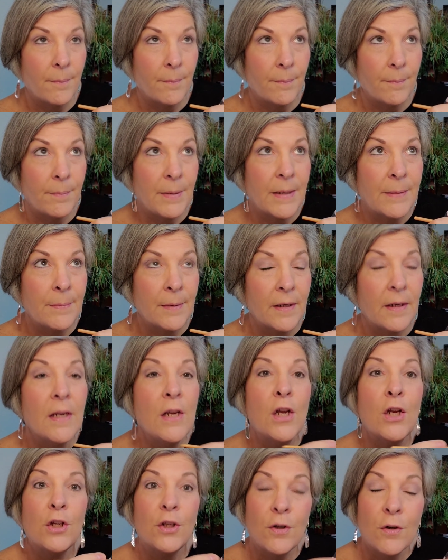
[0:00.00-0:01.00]
pigment,
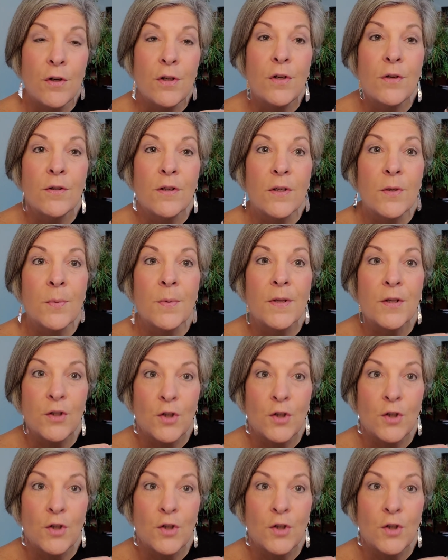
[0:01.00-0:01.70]
you can use this with a